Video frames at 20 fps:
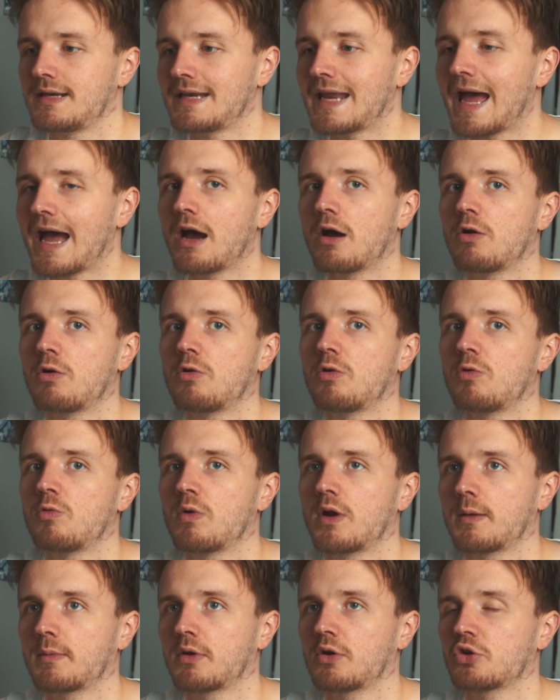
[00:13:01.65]
Now,
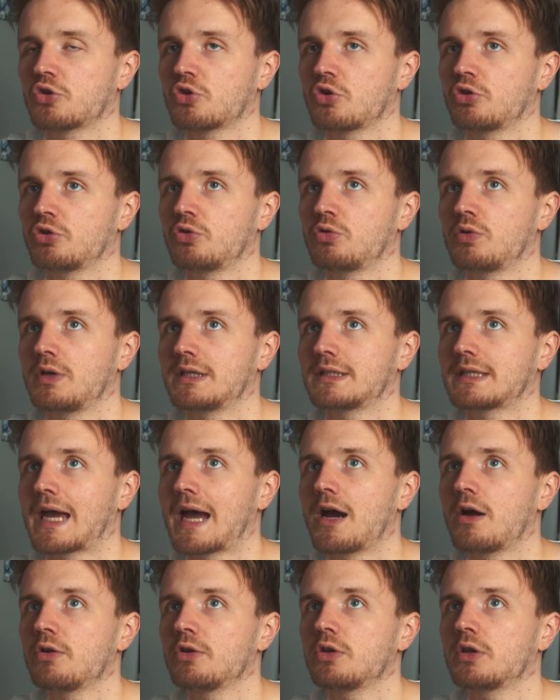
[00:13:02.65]
what I'm gonna show you is
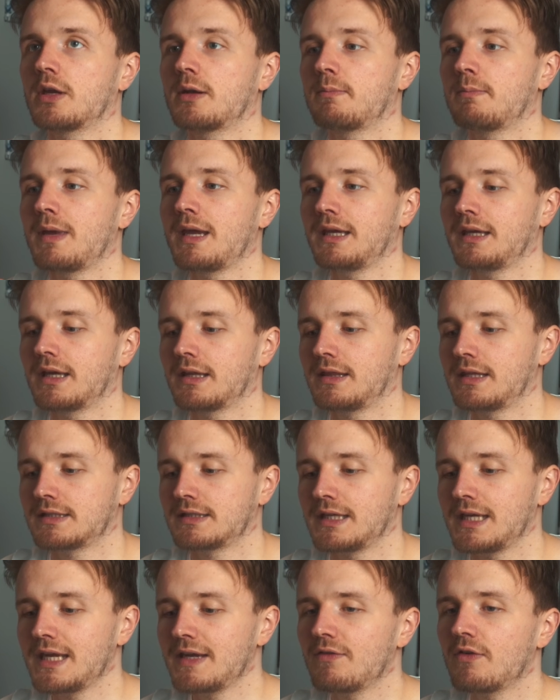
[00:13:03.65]
how you can make
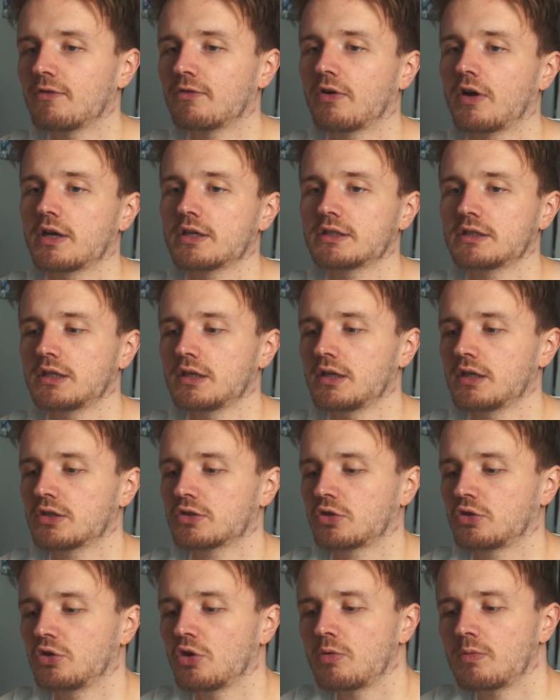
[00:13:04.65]
this even faster.
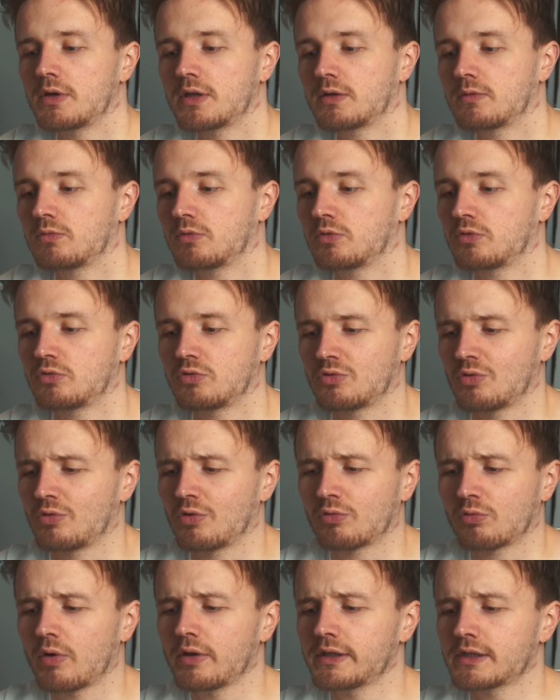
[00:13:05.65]
So normally to
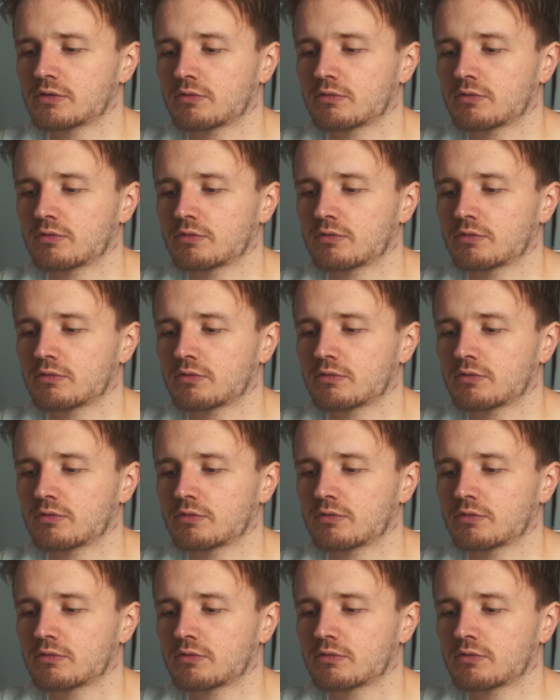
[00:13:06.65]
run the